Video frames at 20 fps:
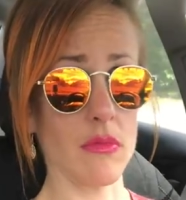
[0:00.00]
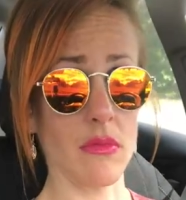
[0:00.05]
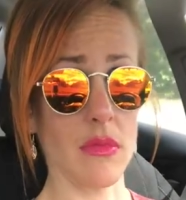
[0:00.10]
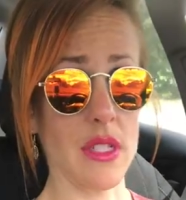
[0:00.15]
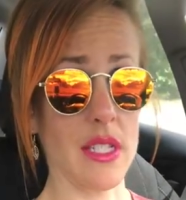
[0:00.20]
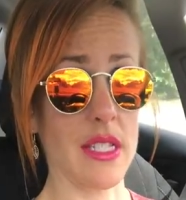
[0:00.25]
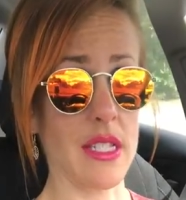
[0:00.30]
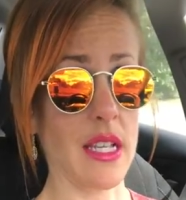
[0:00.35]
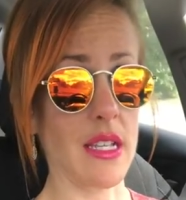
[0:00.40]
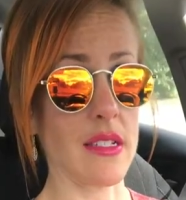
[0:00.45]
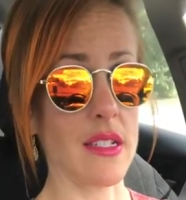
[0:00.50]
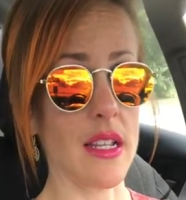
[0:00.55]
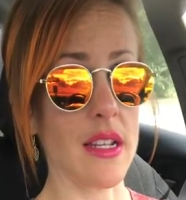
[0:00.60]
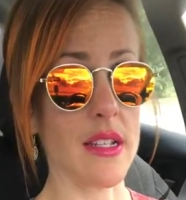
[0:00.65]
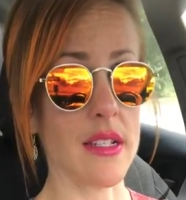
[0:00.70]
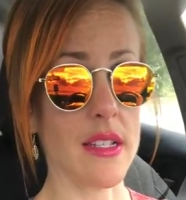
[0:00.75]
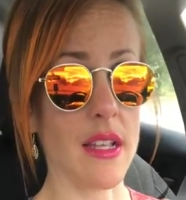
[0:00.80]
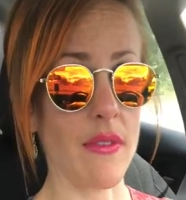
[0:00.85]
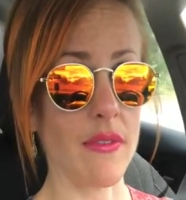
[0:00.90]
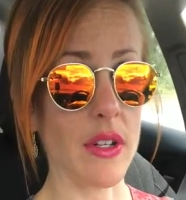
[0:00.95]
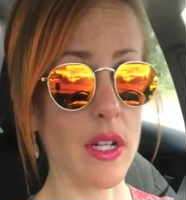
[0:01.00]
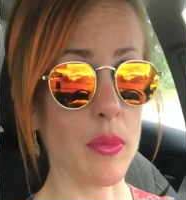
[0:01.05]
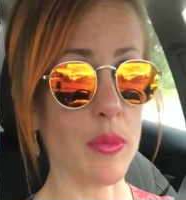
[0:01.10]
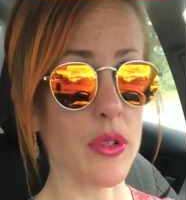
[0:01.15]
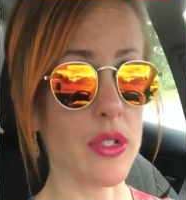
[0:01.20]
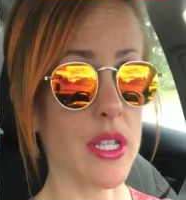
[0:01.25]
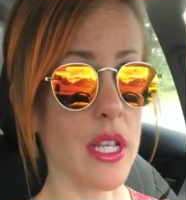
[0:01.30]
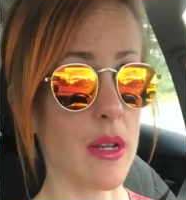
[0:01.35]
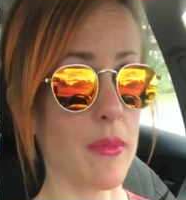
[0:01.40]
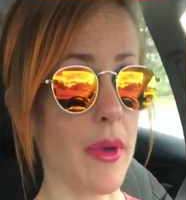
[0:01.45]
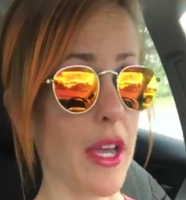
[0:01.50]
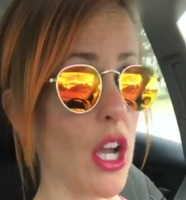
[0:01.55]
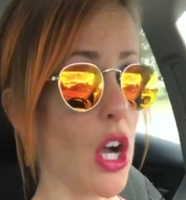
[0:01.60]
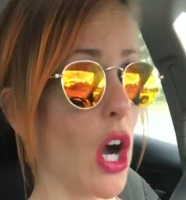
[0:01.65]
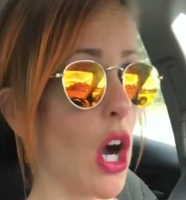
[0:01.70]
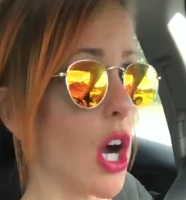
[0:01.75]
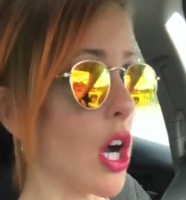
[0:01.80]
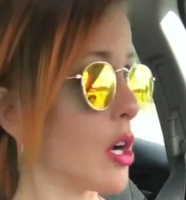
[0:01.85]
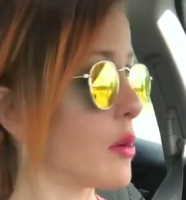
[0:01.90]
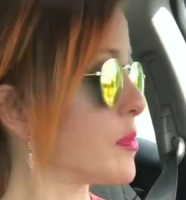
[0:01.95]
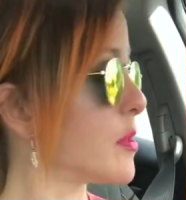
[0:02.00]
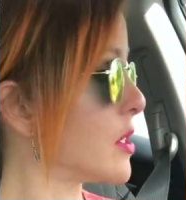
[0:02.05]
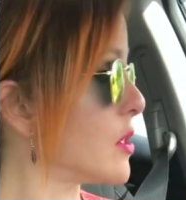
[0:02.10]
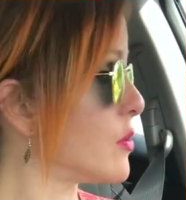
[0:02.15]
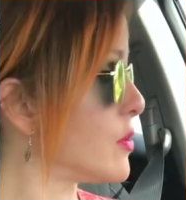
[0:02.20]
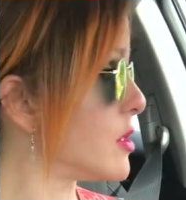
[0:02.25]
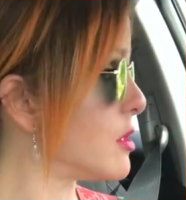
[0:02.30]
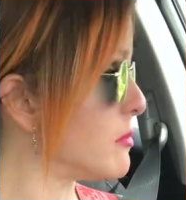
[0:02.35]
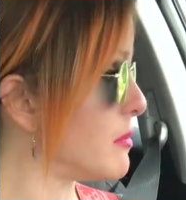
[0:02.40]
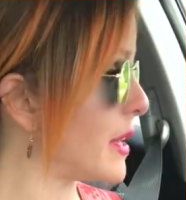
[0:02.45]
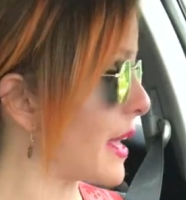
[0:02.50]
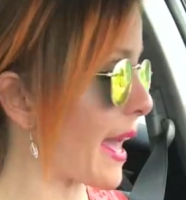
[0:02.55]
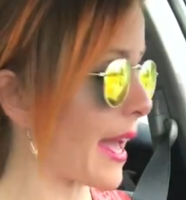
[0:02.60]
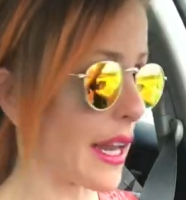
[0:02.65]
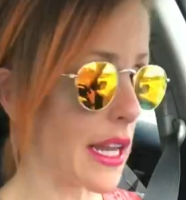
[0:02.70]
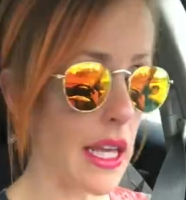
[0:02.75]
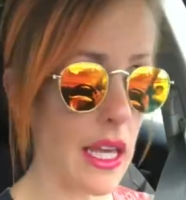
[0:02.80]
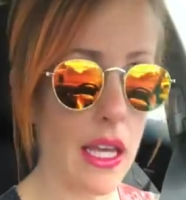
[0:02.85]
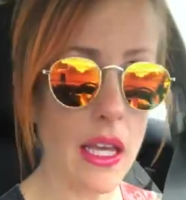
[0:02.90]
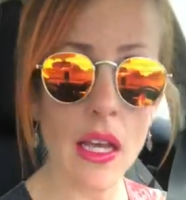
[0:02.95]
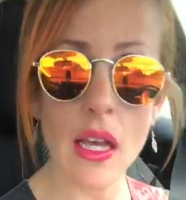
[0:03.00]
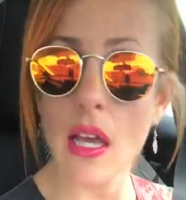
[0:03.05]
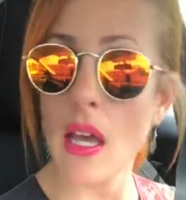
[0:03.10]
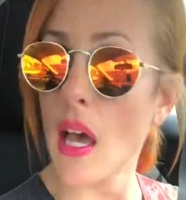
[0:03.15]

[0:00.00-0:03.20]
60 to 70% of my carbs. It used to be 60